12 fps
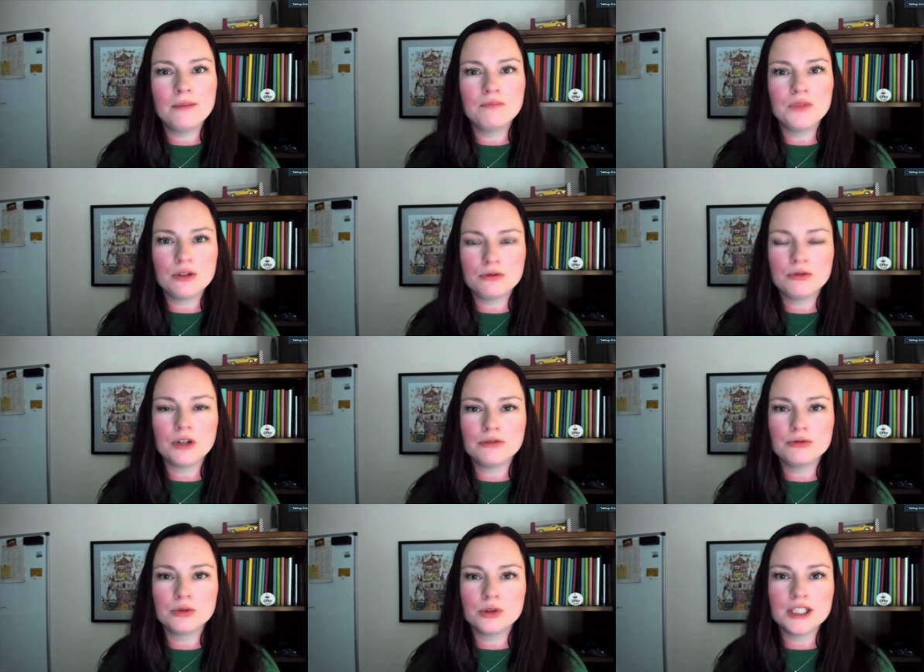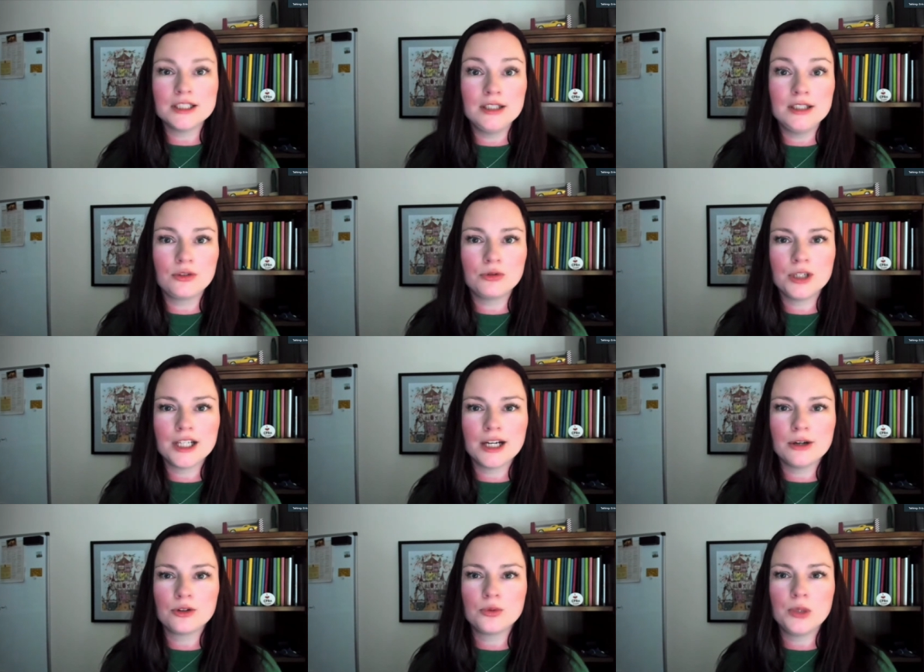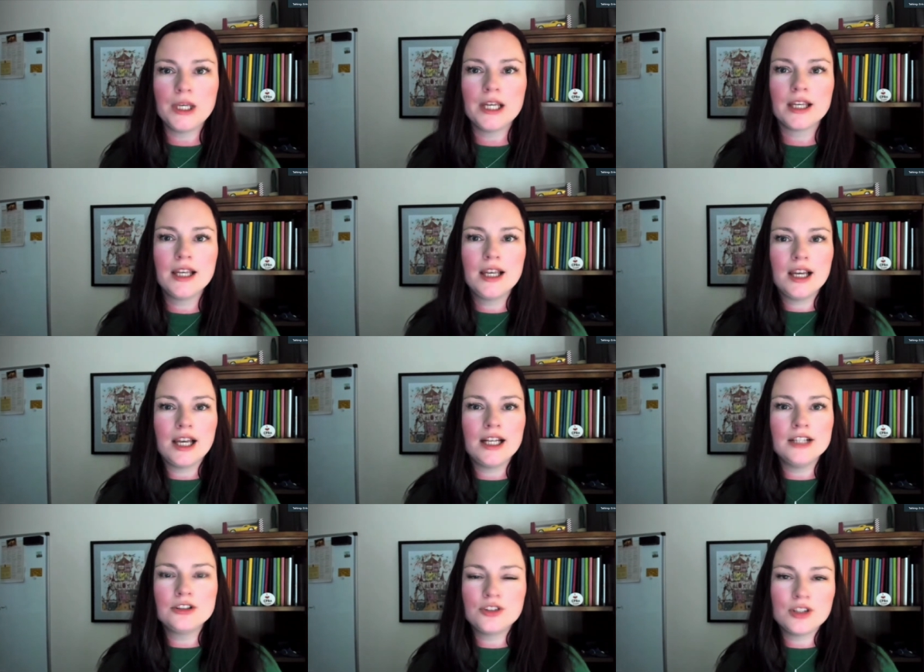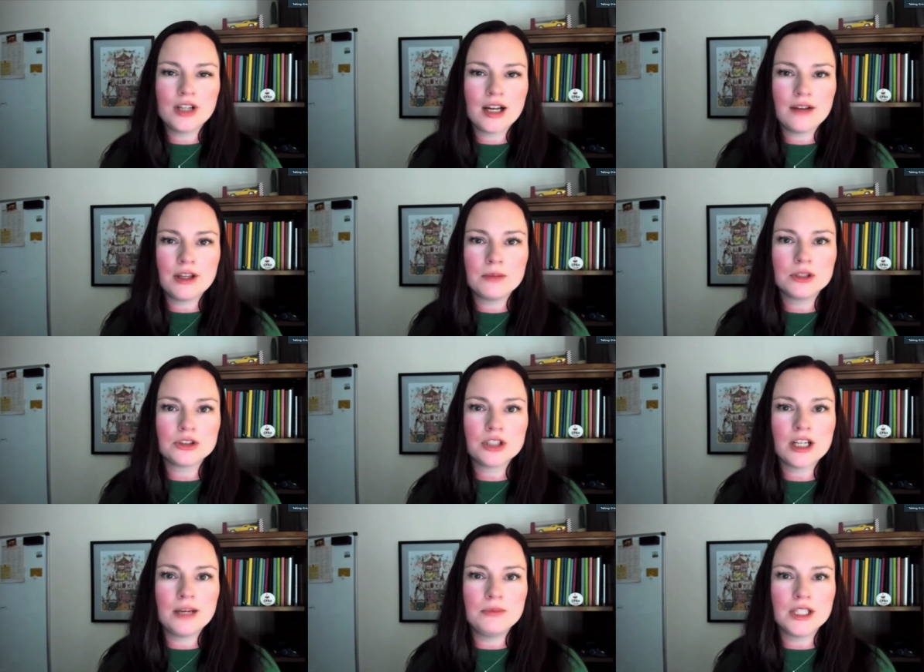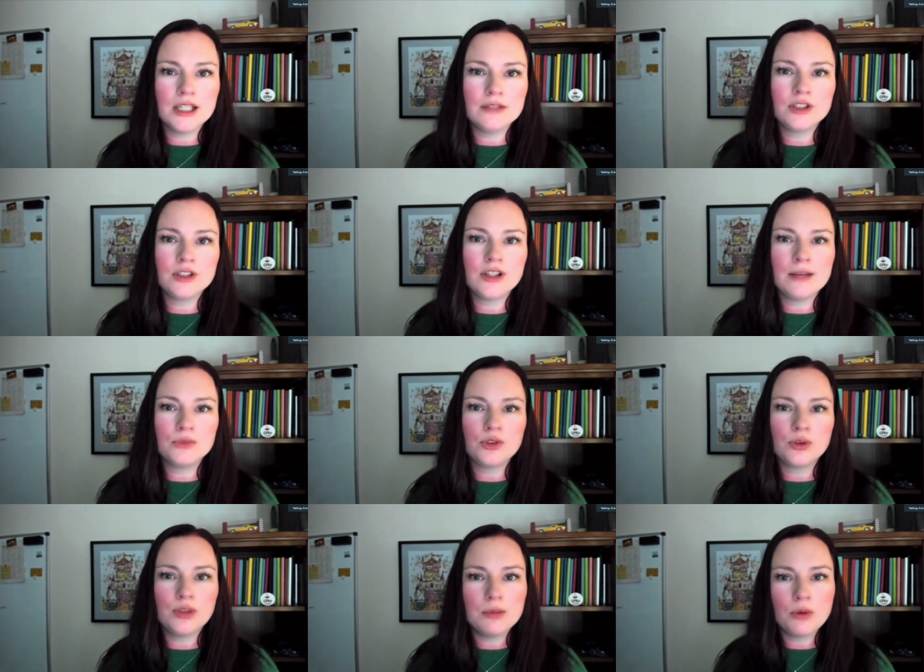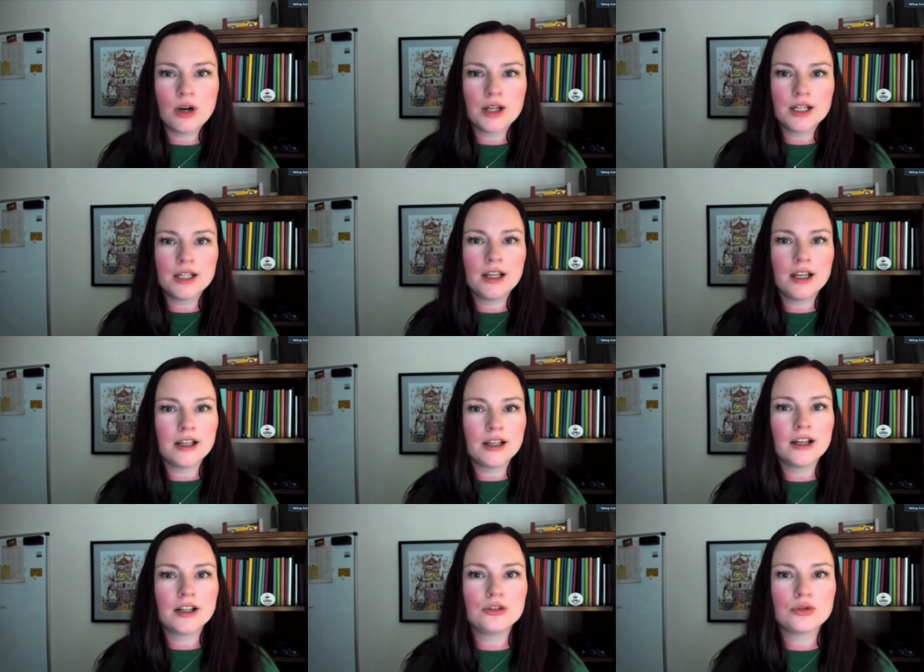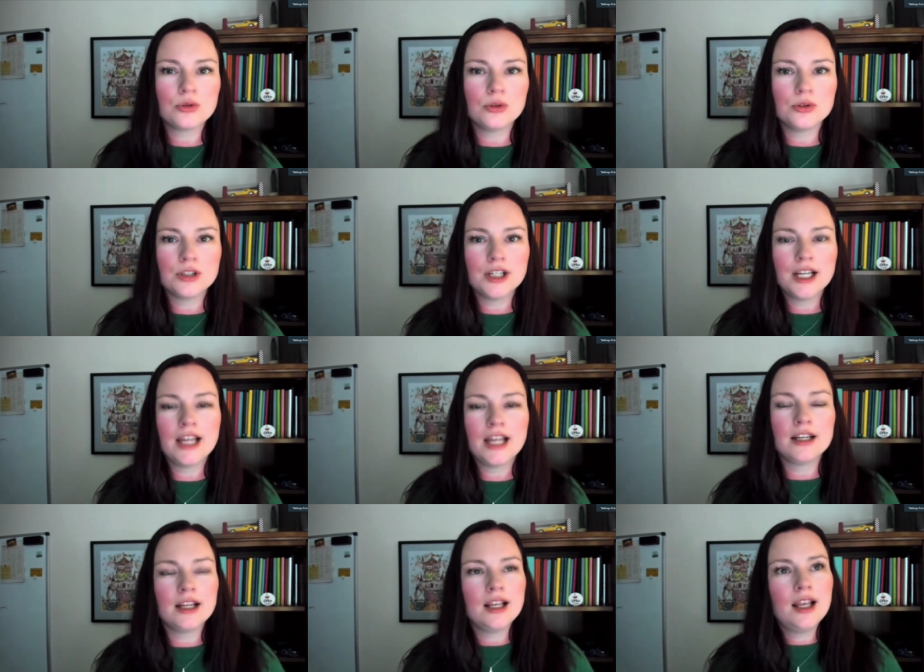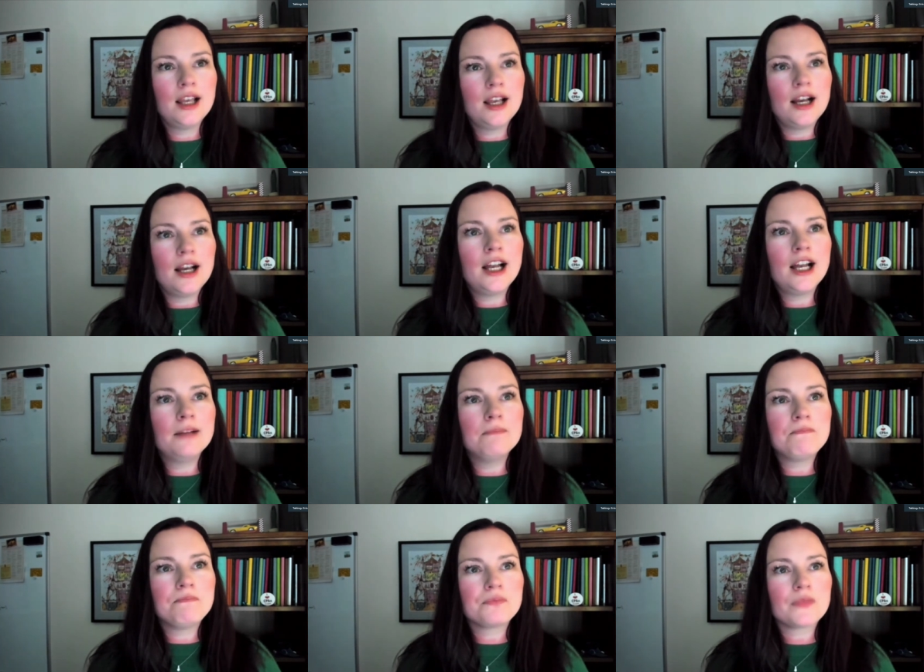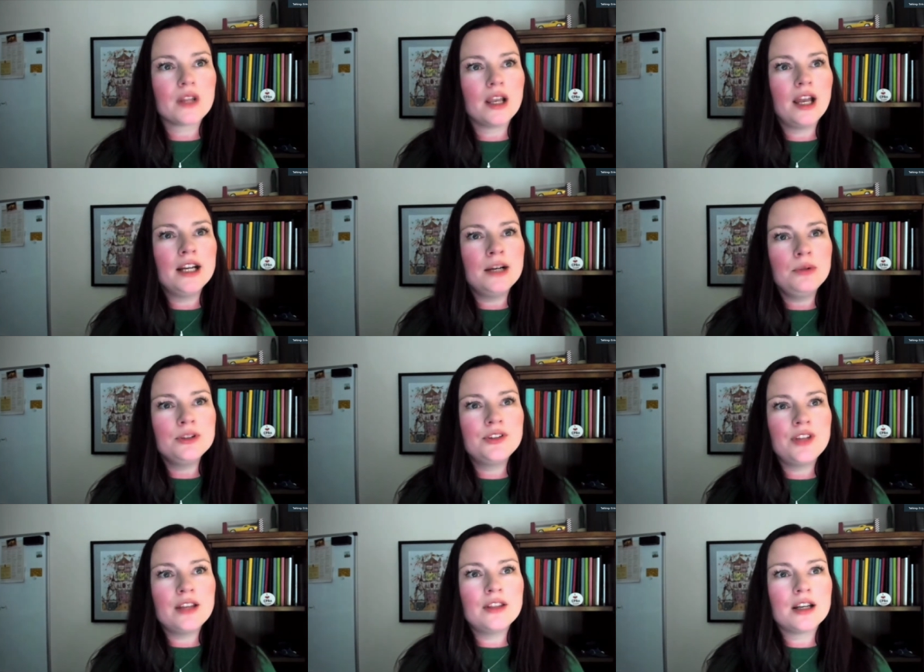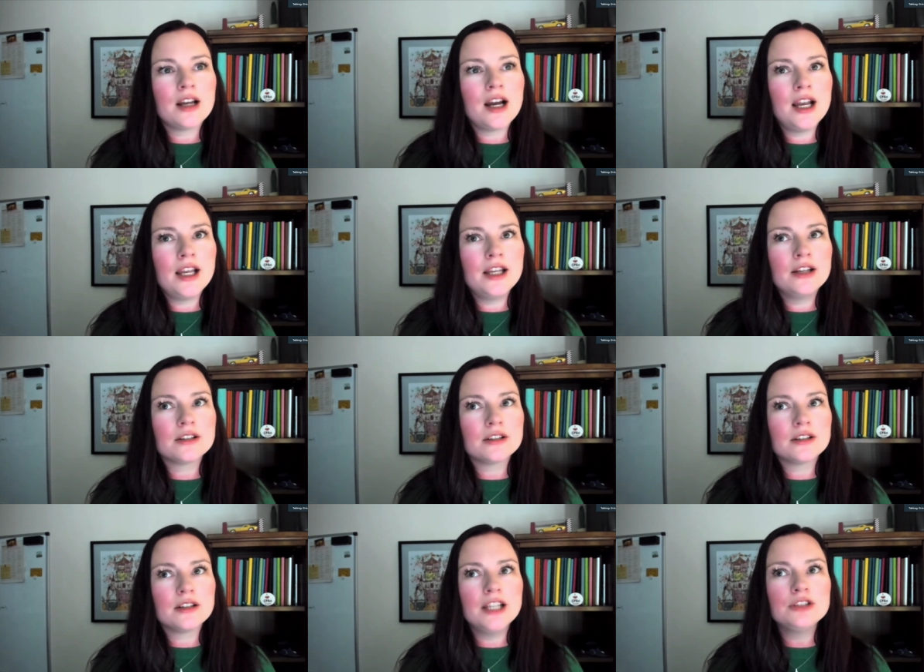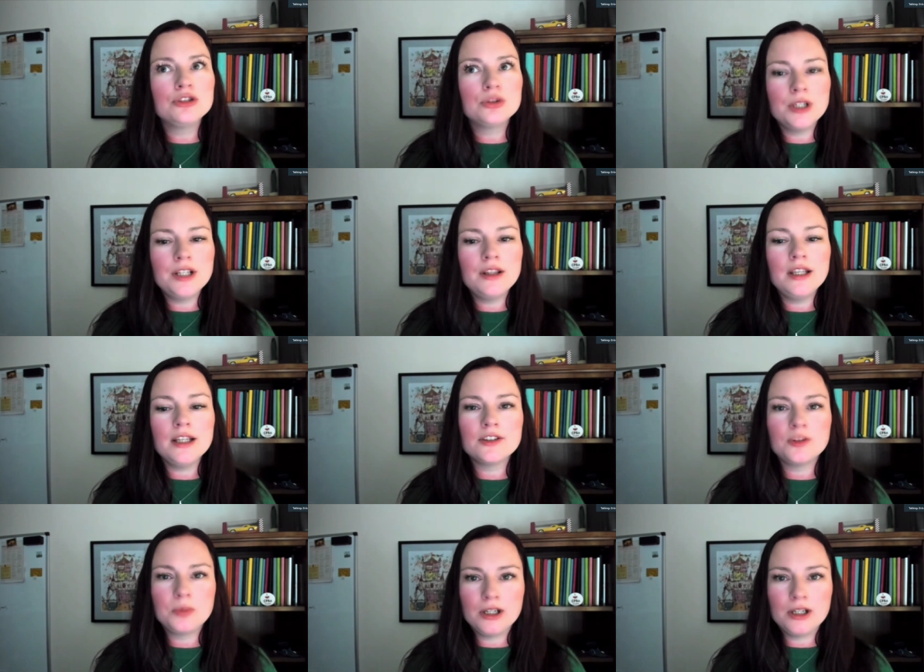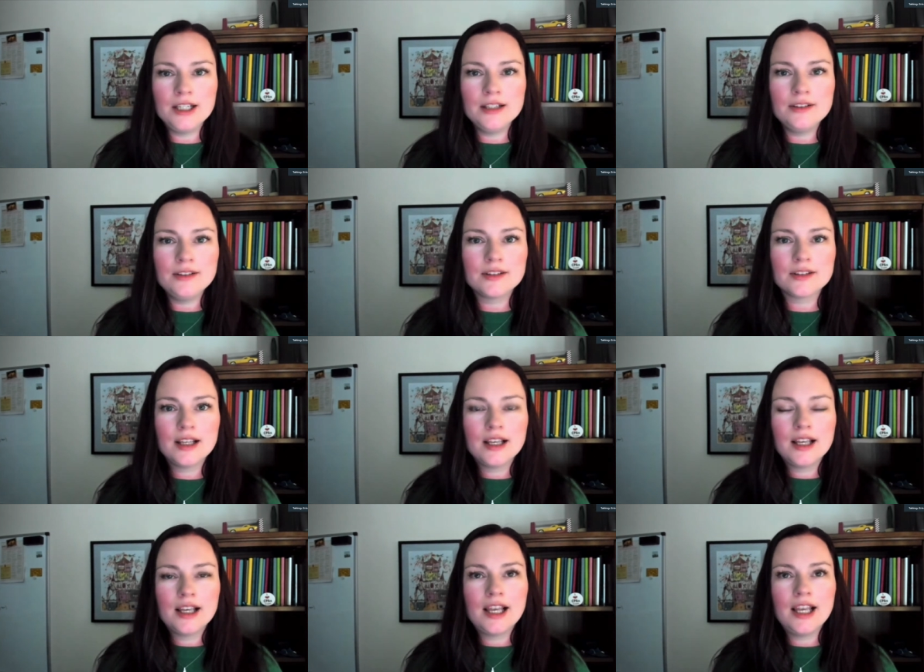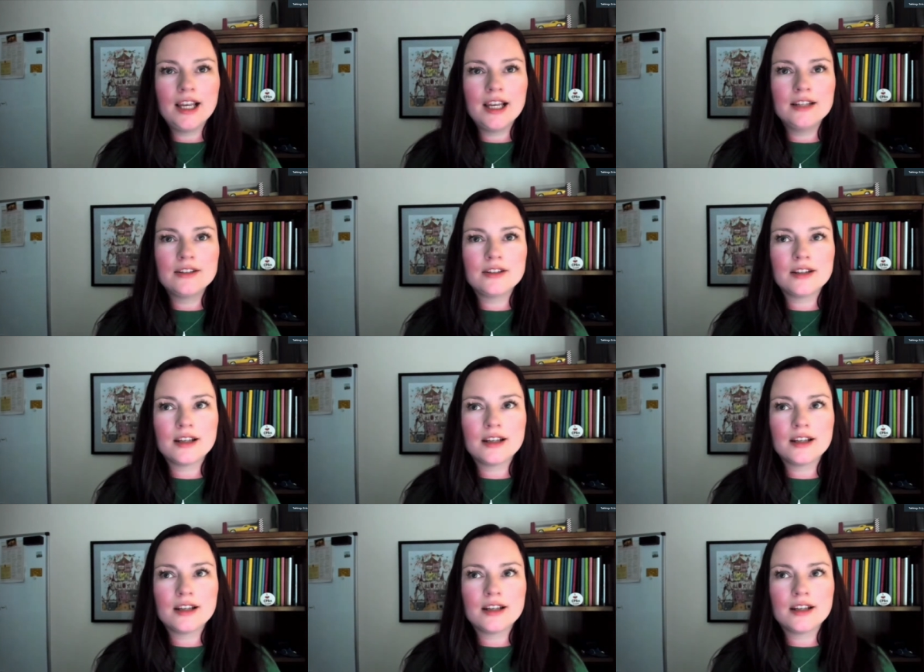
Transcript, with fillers: you know, a full at least 40 hours a week. And I just didn't have that much time to give to them. So they brought in a controller again. And I would say that I enjoyed the experience, and